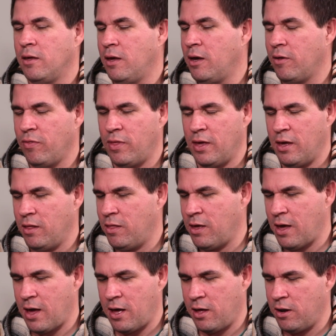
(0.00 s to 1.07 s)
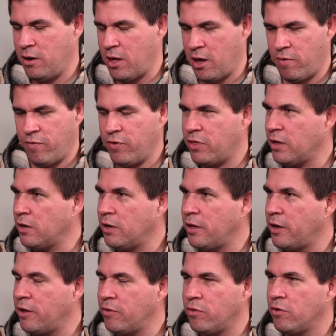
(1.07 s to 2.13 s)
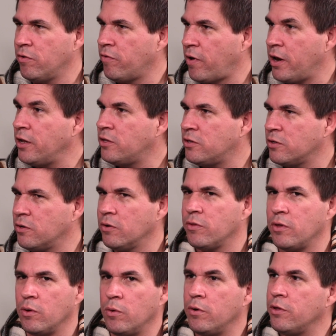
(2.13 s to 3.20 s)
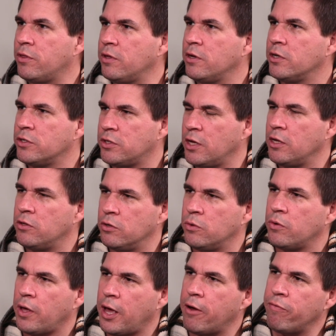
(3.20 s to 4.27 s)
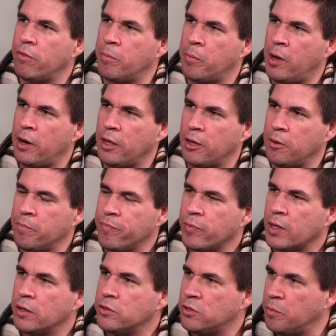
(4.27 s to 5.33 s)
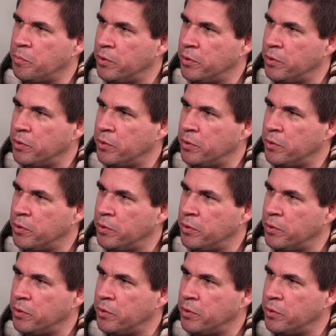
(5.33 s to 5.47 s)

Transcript: they had everything laid out. They're ready to go. The only thing is they don't have the money to